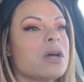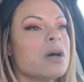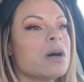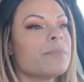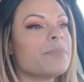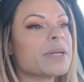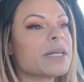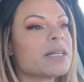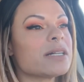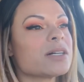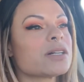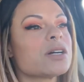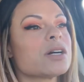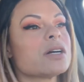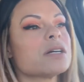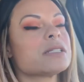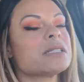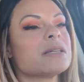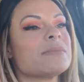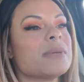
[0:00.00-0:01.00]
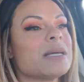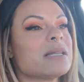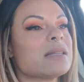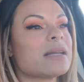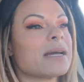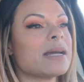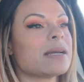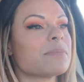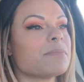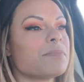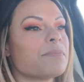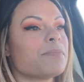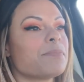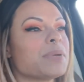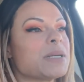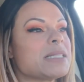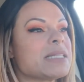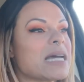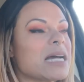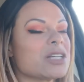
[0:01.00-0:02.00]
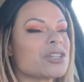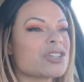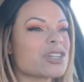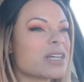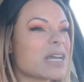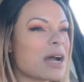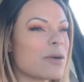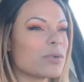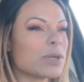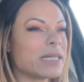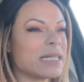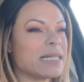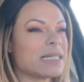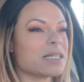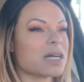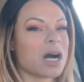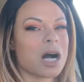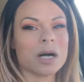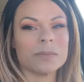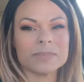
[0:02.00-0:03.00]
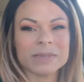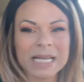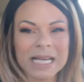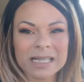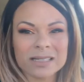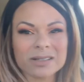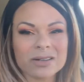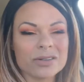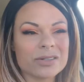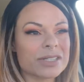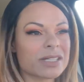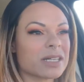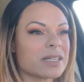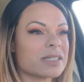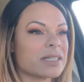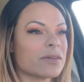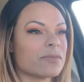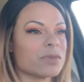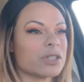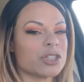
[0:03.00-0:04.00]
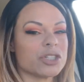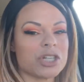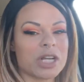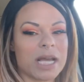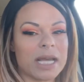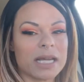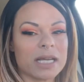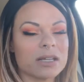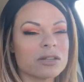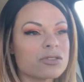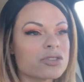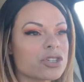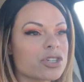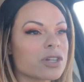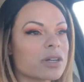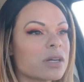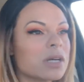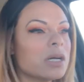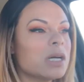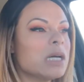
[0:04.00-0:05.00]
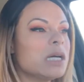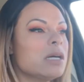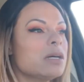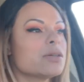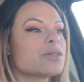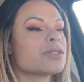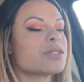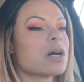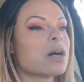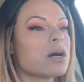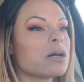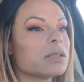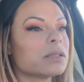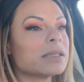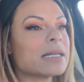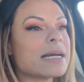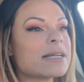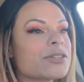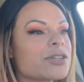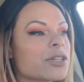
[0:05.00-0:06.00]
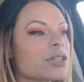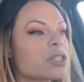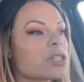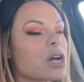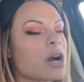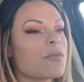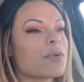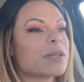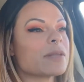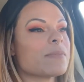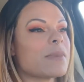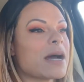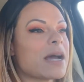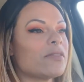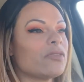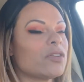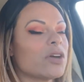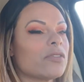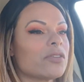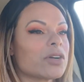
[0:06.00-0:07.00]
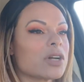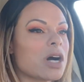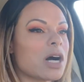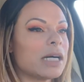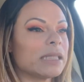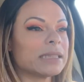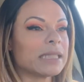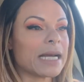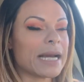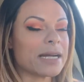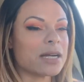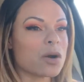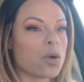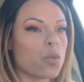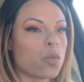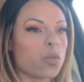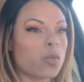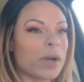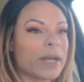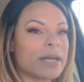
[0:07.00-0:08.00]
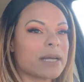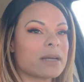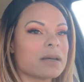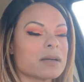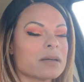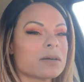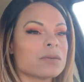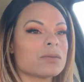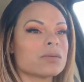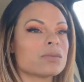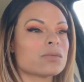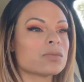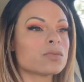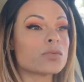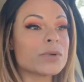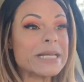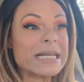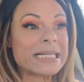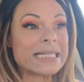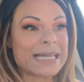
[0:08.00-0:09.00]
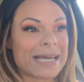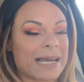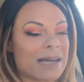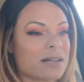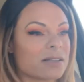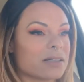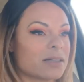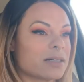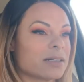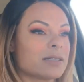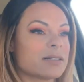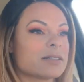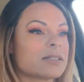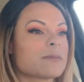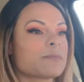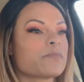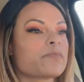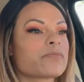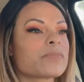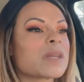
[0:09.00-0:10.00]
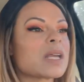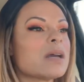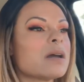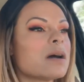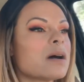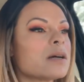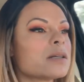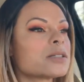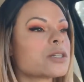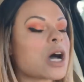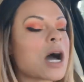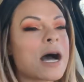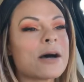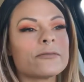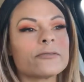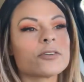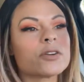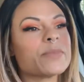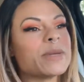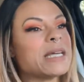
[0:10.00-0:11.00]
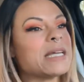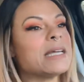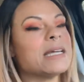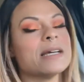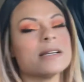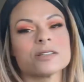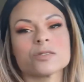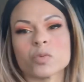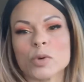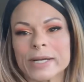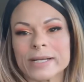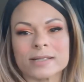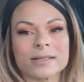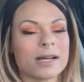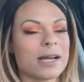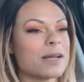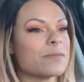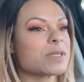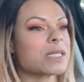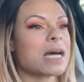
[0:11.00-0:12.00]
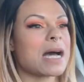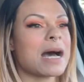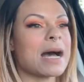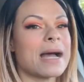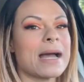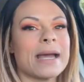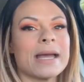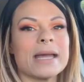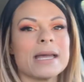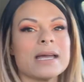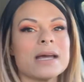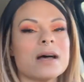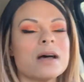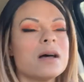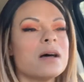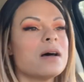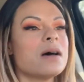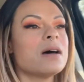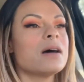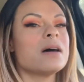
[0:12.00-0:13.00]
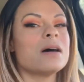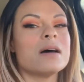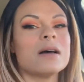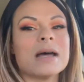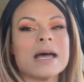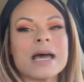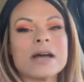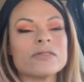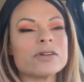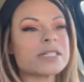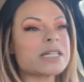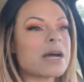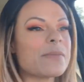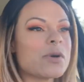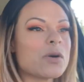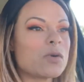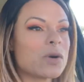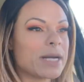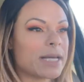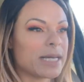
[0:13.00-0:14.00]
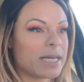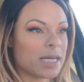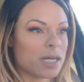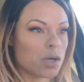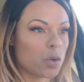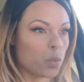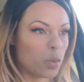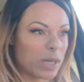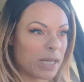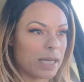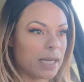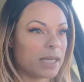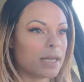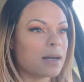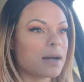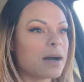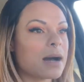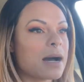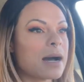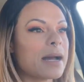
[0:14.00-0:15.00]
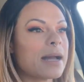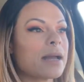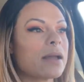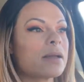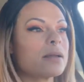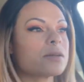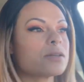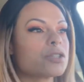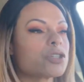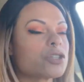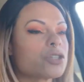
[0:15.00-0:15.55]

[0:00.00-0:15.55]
but it occurred to me like potentially I would need to update those because it would change. So let's just start with my favorite online wig retailers. Top for me is Wig Types. I, every time I want to get a wig, I,